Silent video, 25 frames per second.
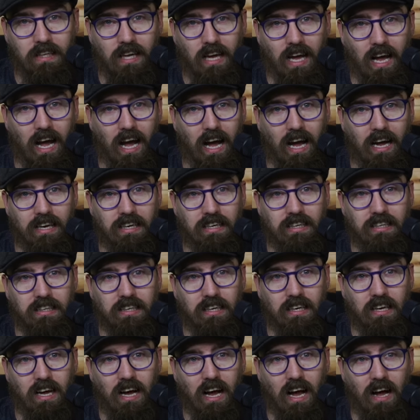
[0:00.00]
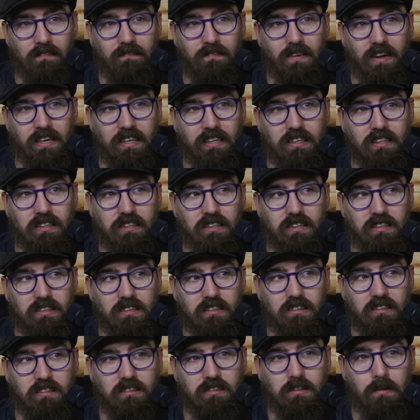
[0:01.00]
And I think
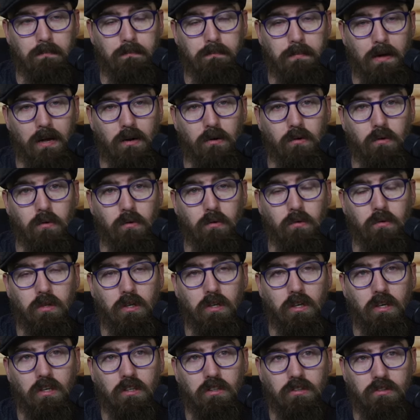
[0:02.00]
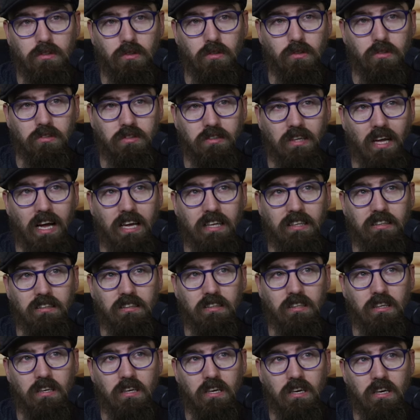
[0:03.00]
to build
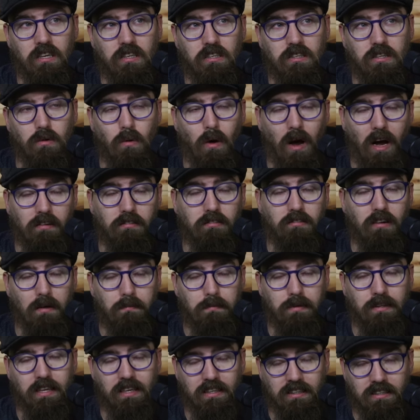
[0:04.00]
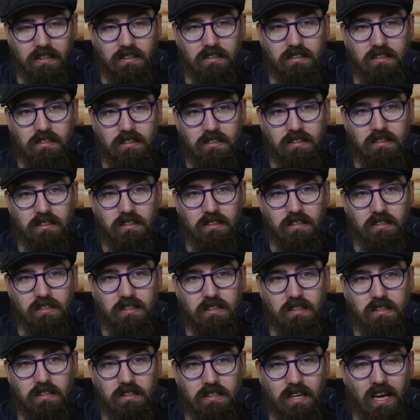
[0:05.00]
success, you have repetition.
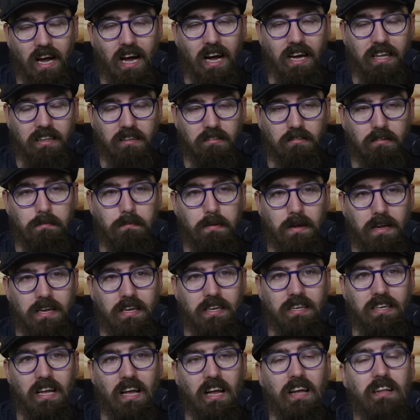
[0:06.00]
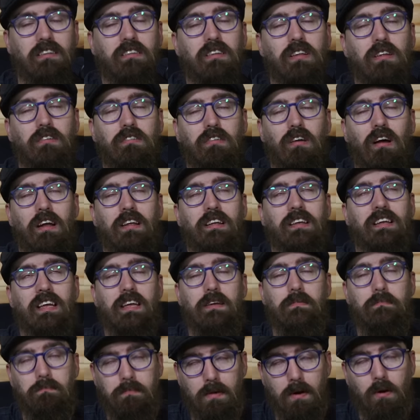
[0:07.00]
You have to repeat to try and
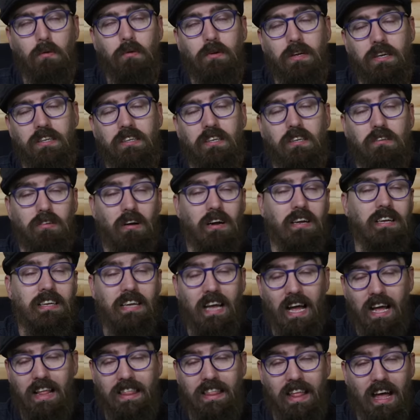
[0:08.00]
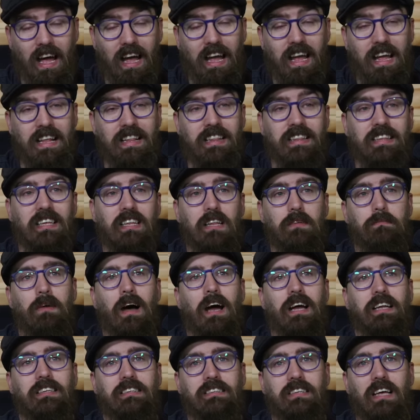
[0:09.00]
keep building, to try and get that into the
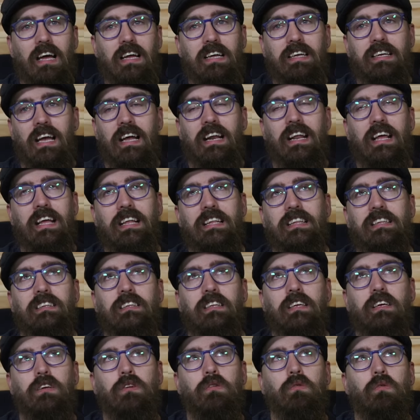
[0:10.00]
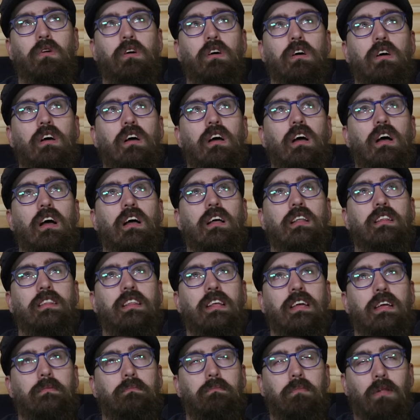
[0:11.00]
mindset, get it into
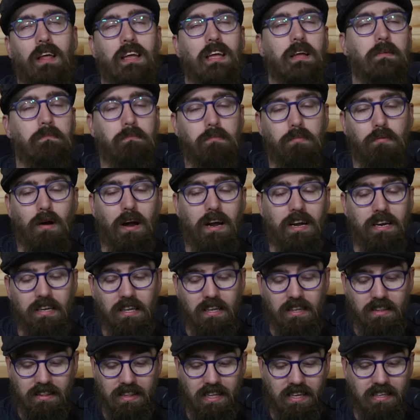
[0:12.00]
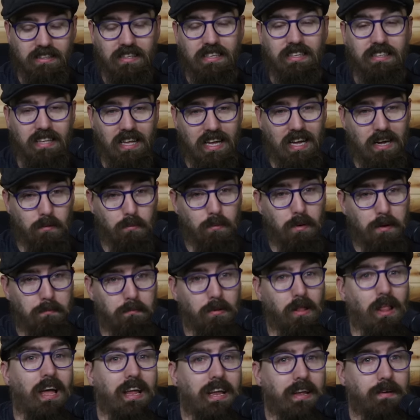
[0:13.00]
the player brain. This is how we
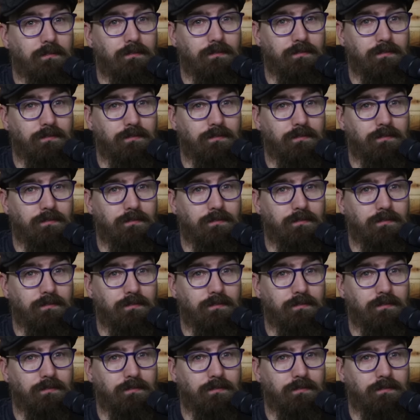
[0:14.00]
play.